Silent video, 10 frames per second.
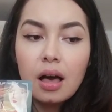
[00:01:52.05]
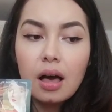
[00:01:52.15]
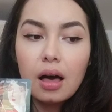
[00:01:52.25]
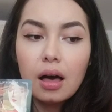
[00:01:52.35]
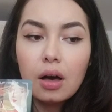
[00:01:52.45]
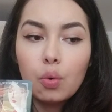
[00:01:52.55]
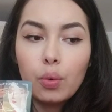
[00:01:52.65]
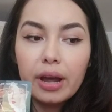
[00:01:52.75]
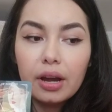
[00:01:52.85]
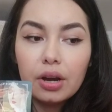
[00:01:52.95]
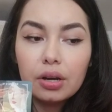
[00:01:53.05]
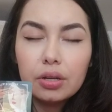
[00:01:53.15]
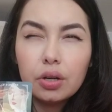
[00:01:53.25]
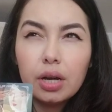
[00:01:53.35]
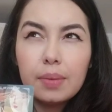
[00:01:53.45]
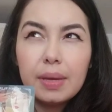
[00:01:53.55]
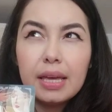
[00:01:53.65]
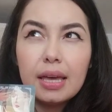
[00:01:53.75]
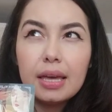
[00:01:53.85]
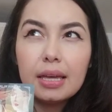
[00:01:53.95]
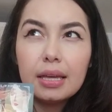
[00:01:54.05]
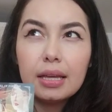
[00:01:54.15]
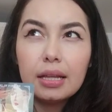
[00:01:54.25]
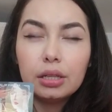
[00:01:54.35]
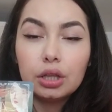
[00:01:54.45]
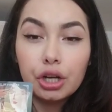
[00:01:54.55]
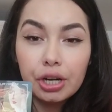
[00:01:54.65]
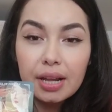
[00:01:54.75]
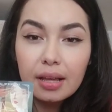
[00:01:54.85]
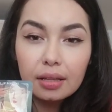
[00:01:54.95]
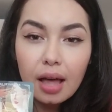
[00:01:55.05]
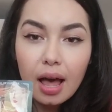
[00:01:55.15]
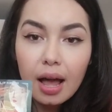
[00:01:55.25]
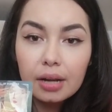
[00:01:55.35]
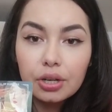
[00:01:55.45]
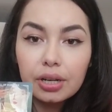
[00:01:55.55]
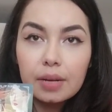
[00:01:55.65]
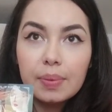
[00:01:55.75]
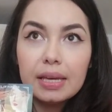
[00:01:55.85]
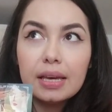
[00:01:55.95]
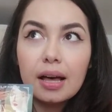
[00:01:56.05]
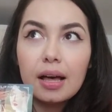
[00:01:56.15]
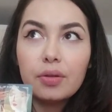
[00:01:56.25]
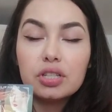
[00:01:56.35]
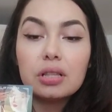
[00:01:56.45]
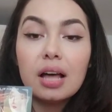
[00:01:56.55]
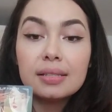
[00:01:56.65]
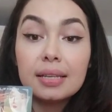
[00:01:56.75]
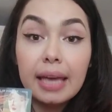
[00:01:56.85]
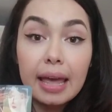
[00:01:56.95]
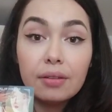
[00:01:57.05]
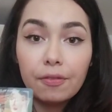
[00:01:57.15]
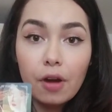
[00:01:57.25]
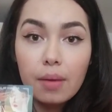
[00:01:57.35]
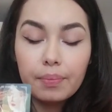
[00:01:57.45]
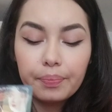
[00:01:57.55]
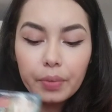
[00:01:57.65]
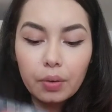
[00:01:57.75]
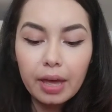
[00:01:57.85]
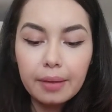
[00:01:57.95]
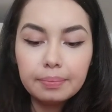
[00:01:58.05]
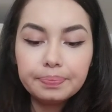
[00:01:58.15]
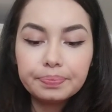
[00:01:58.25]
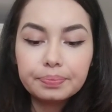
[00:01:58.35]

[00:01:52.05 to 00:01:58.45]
where you're gonna be learning a lot. You're gonna be there's a lot to gain from. Okay.